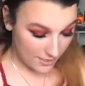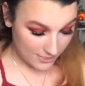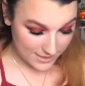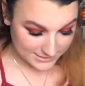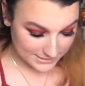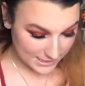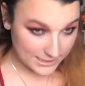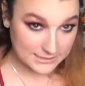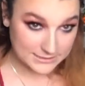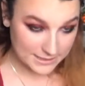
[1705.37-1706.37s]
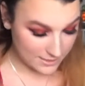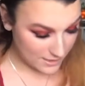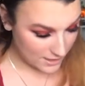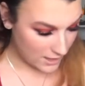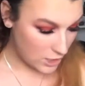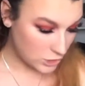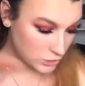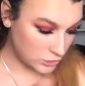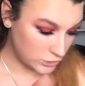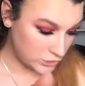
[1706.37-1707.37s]
This is the
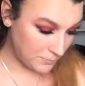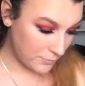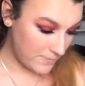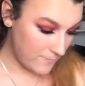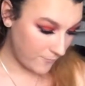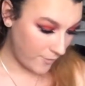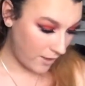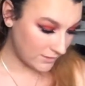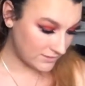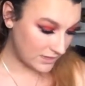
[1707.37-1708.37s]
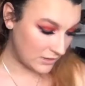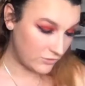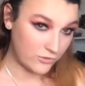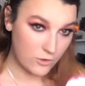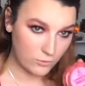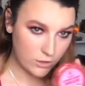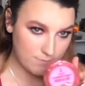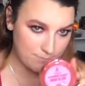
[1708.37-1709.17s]
Supreme Frost in Snow Globe